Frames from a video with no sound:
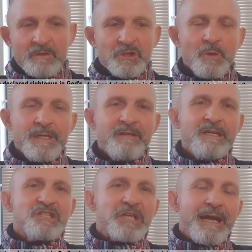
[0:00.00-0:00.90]
So we
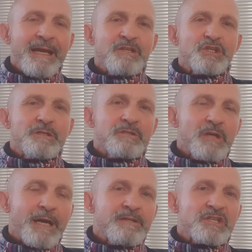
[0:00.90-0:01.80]
need to enter
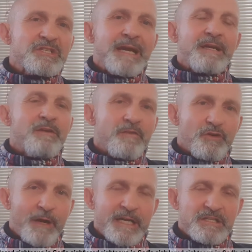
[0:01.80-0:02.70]
into our understanding of
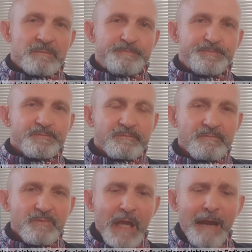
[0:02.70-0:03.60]
grace.
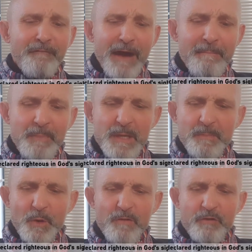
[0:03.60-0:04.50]
I find
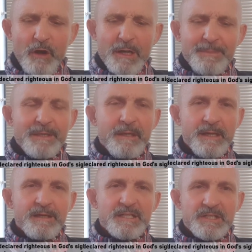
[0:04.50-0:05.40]
people who have grown up in
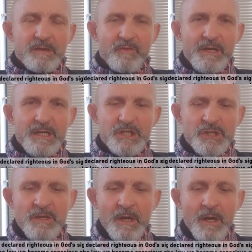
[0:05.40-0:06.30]
legalistic
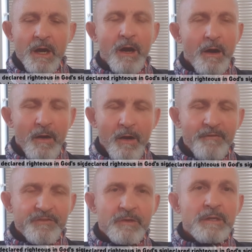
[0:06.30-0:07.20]
religion are
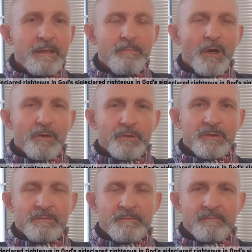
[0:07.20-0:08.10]
often
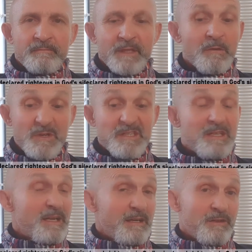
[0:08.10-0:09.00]
immoral. And we see
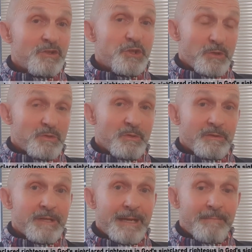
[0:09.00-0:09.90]
that in the church all
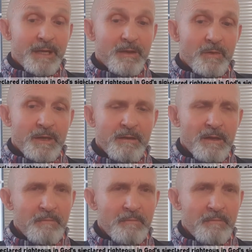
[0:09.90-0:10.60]
the time, by the way.